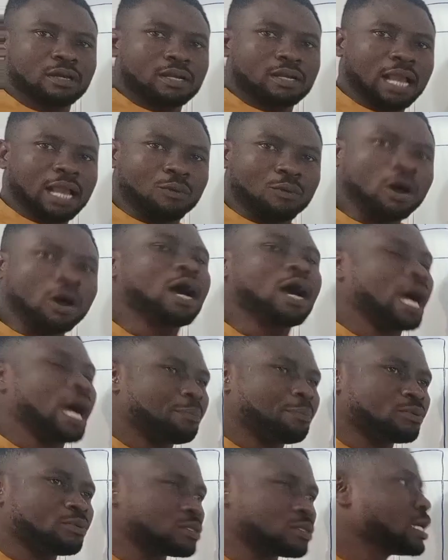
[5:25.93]
Now what
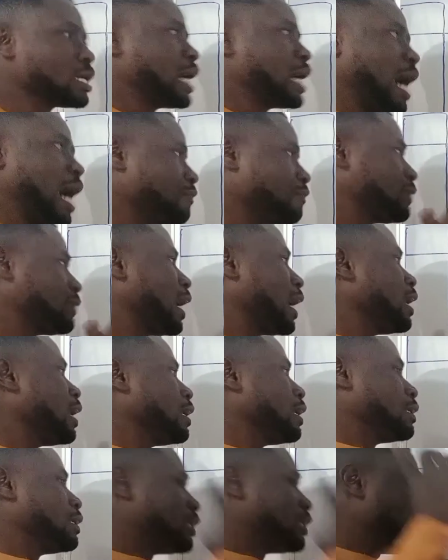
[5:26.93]
happens
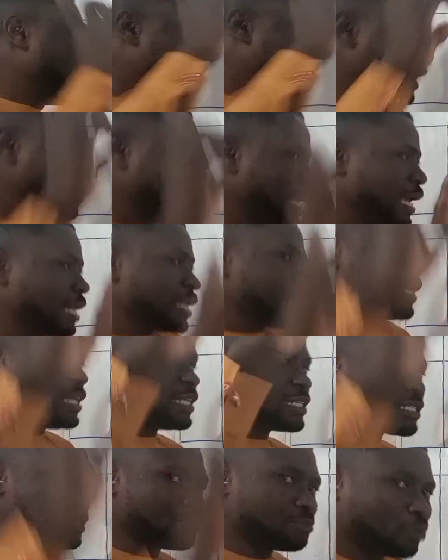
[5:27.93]
after, again
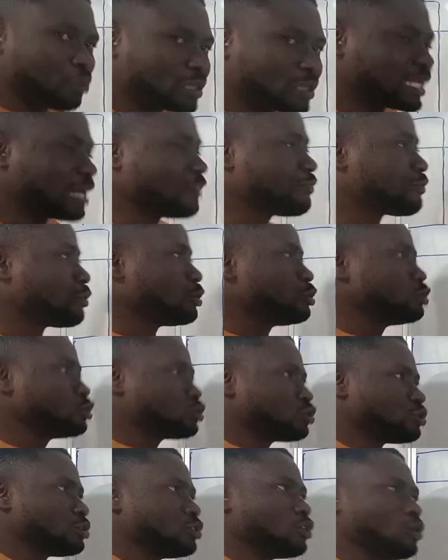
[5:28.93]
it's important for you
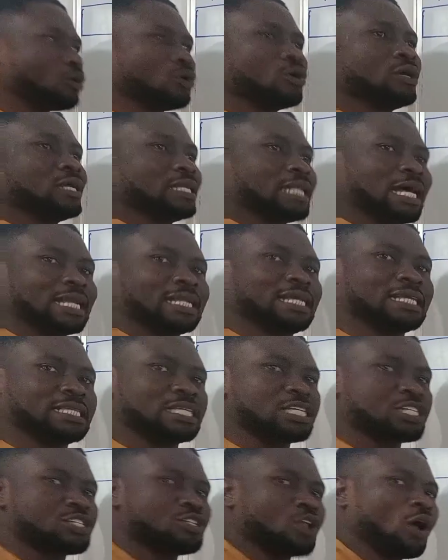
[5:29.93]
to know that
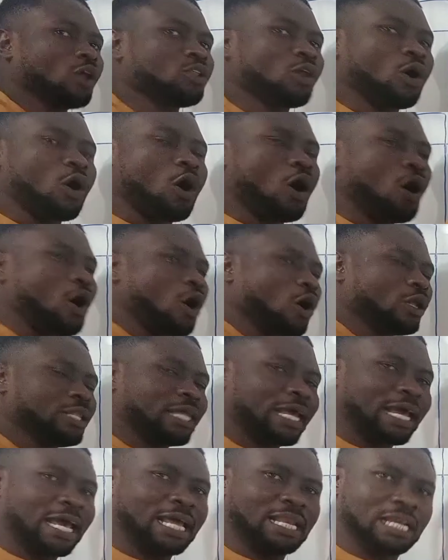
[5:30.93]
it is not all
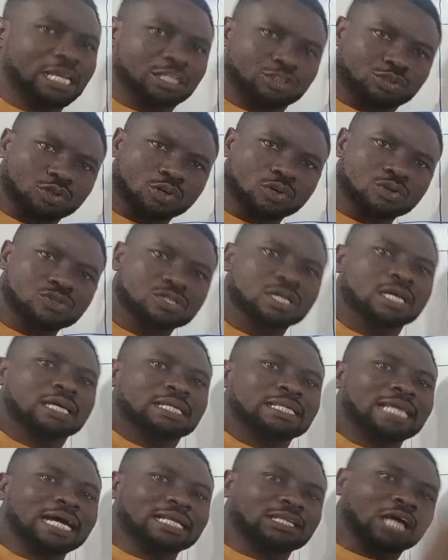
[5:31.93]
the
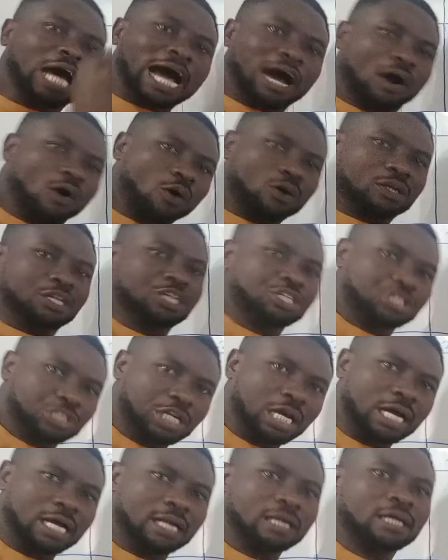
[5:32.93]
electrons that are on the
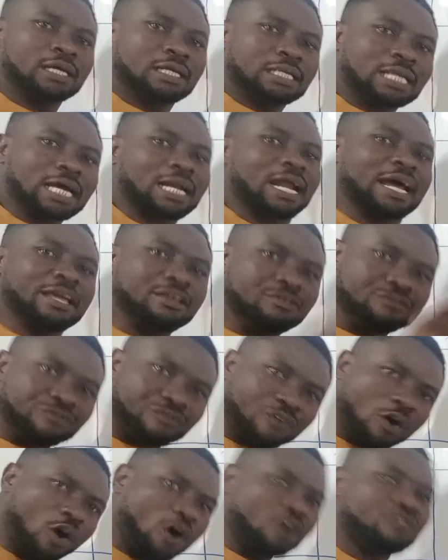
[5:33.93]
shell that are
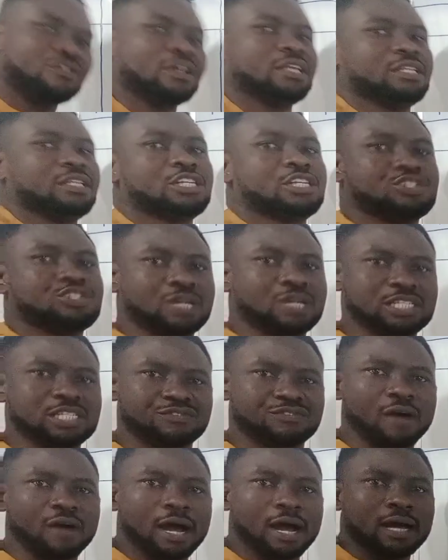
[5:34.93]
involved in this
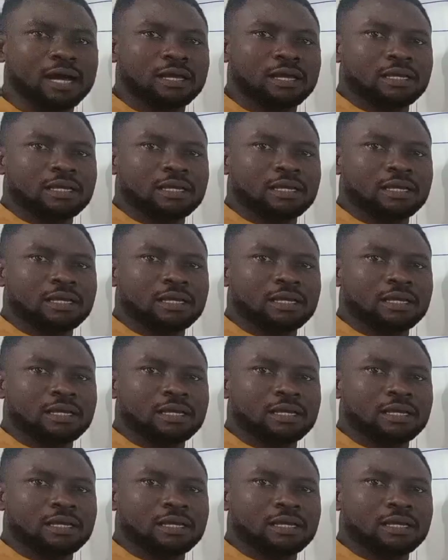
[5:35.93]
transfer.